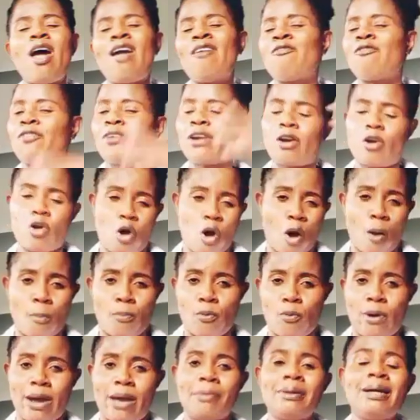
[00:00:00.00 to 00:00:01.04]
every
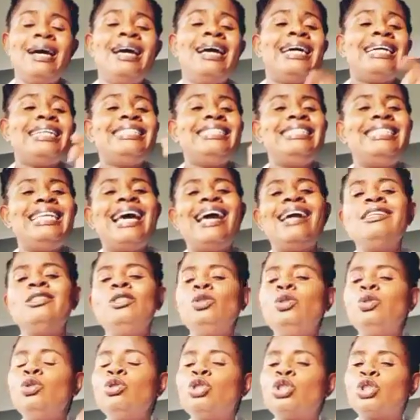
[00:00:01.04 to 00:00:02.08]
cobweb, then
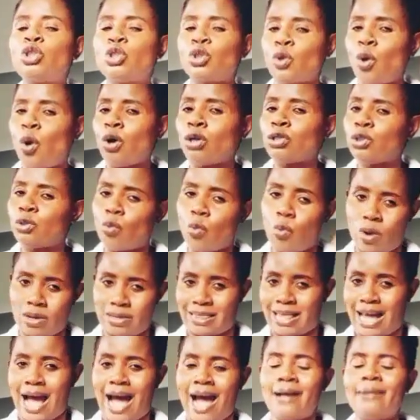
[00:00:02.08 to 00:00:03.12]
you salt
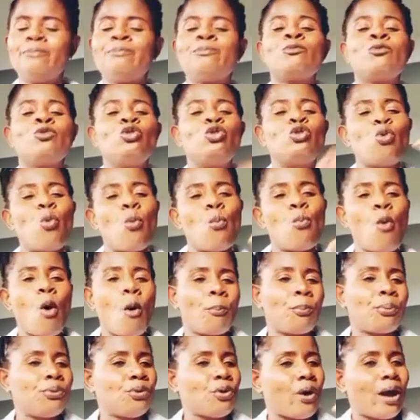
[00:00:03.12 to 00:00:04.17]
water to
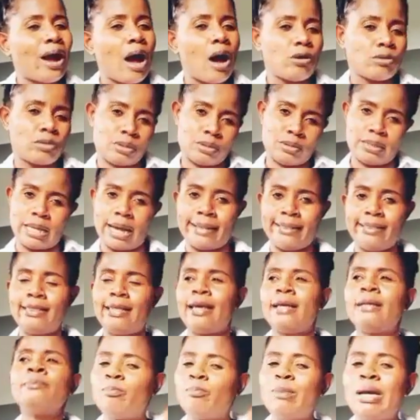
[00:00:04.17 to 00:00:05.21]
mop your house that
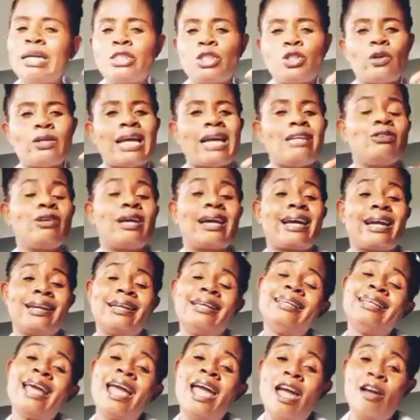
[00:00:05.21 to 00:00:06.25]
day. Make sure that you
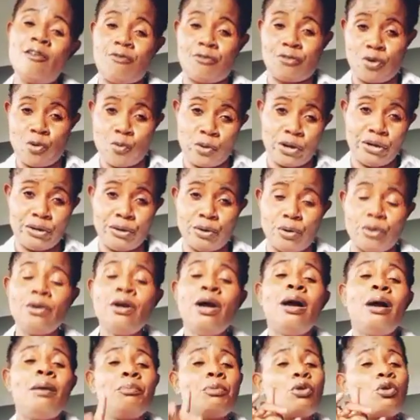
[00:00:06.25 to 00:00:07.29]
clean every window,
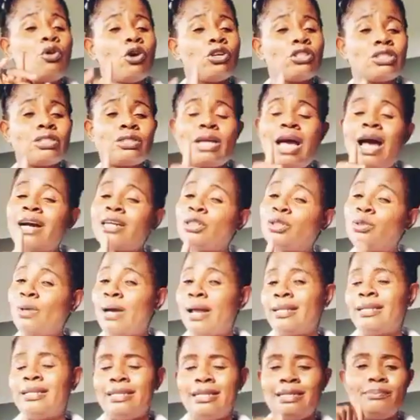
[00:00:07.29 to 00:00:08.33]
because
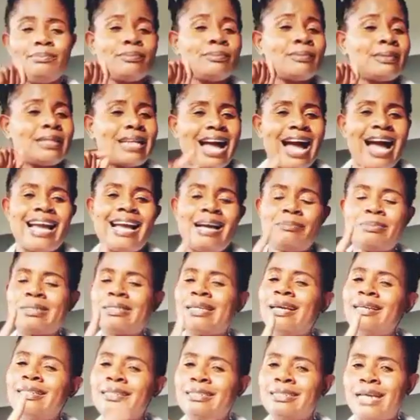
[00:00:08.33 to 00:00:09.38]
actually, I am
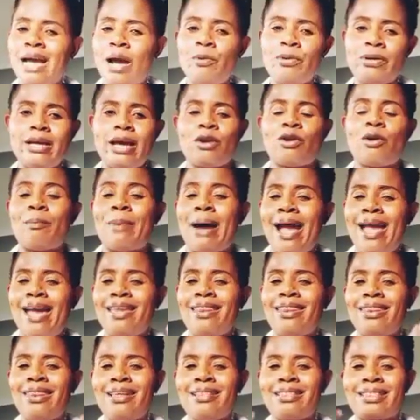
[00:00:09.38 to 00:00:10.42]
saying the time with your number,
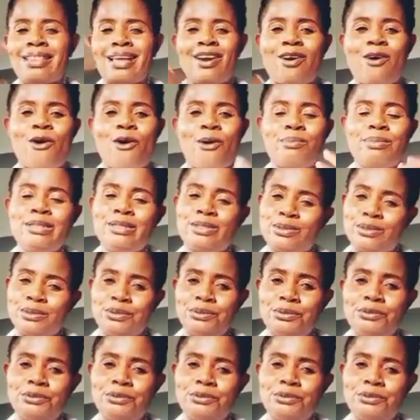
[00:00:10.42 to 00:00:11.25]
anything coming to